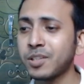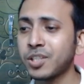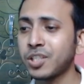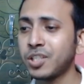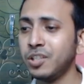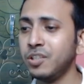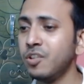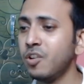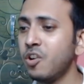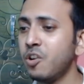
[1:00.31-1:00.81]

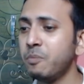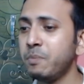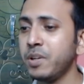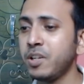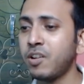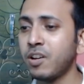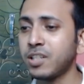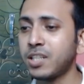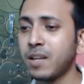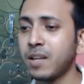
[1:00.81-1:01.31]
snow
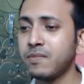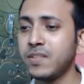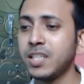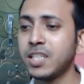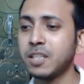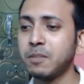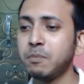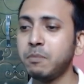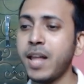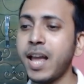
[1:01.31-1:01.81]
because of
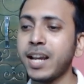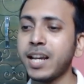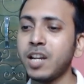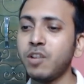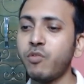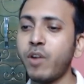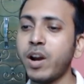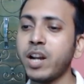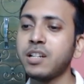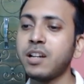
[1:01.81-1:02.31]
this black
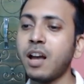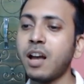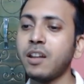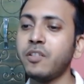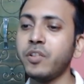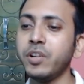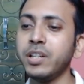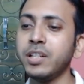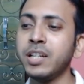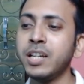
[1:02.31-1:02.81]
and white
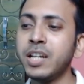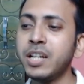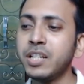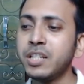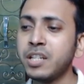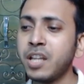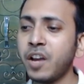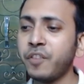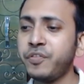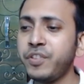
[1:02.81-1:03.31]
coloring.
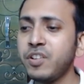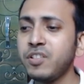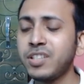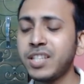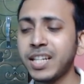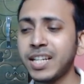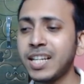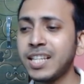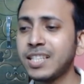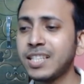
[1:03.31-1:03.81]
A few seconds